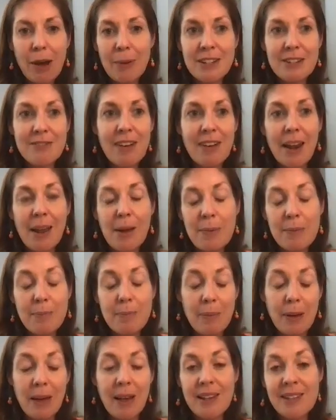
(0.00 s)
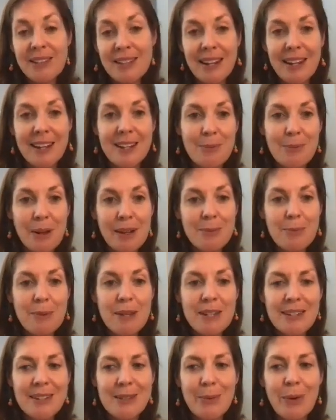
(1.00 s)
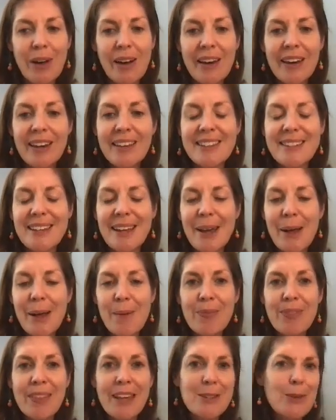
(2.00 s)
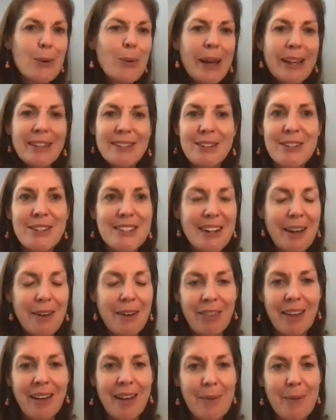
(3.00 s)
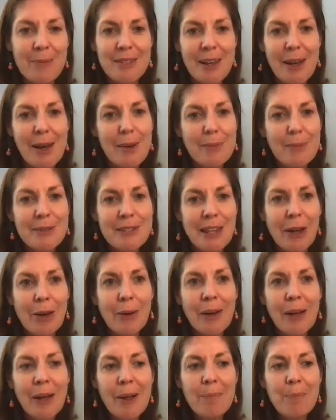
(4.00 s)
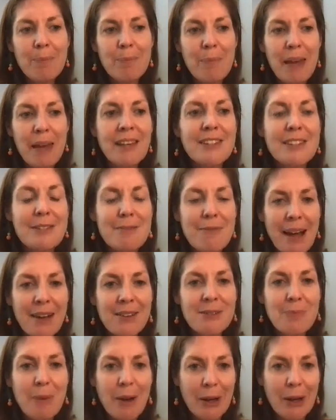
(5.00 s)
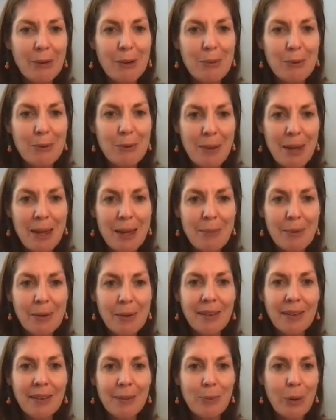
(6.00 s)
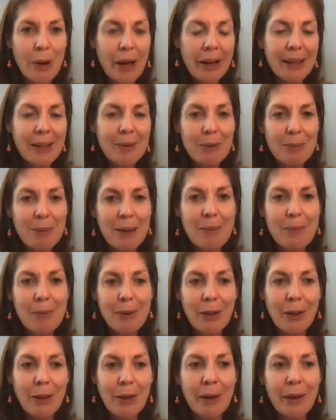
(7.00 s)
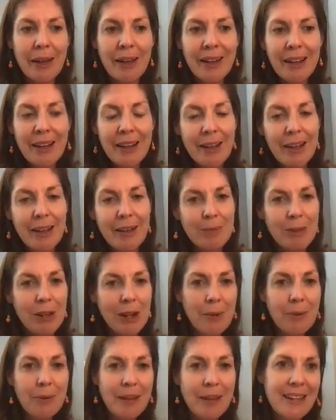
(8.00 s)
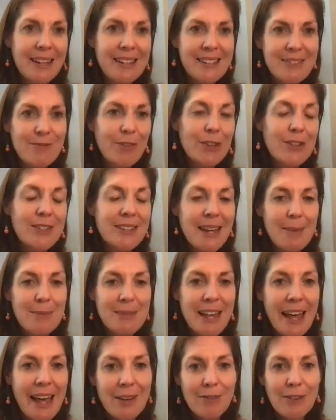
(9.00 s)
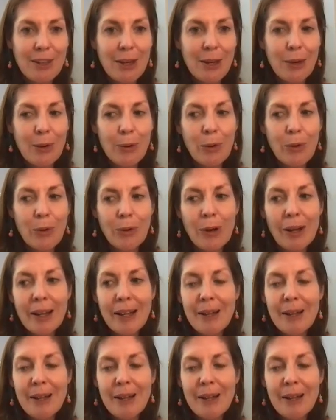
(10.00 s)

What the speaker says: and develop personally as well as business wise, there's always new stuff that comes up. So being surrounded by a group of people and working with people who are, a few steps ahead of you, or